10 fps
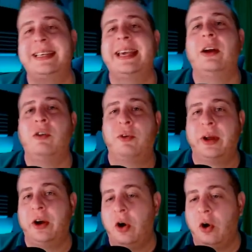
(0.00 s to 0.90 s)
to get over
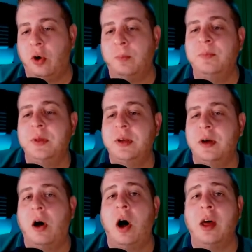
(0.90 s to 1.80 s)
at home
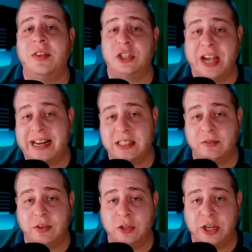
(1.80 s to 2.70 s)
on the
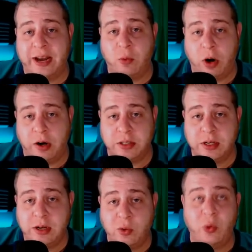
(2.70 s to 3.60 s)
Jacksonville Jaguars
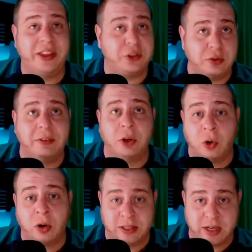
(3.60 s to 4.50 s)
with Trevor
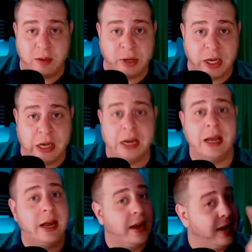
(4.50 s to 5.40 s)
Lawrence coming in.
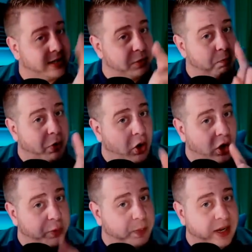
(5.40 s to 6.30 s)
That's a
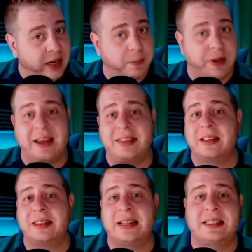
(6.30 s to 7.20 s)
bold pick, but I
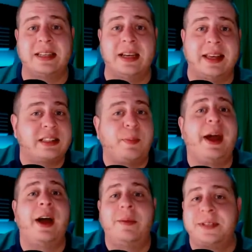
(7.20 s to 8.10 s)
think that's
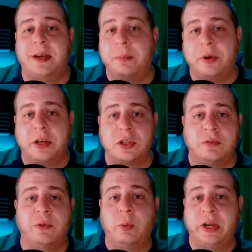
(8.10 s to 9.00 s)
my upset
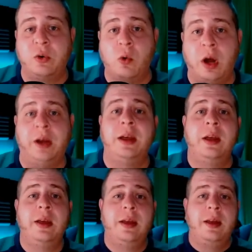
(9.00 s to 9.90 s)
prediction for week 1.
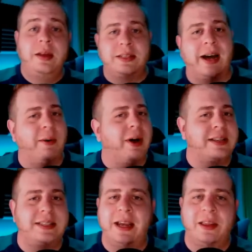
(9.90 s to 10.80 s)

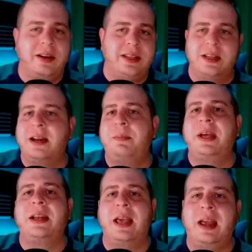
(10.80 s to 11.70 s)
Tyrod Taylor, he's not a
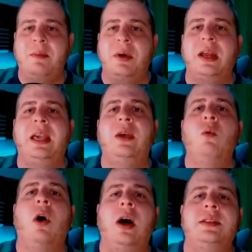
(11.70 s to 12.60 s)
big name, but he
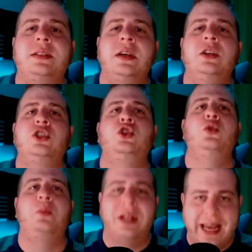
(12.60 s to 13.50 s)
wants
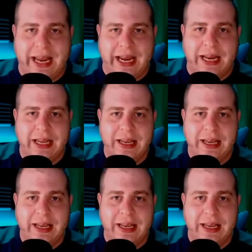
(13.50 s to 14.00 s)
to play.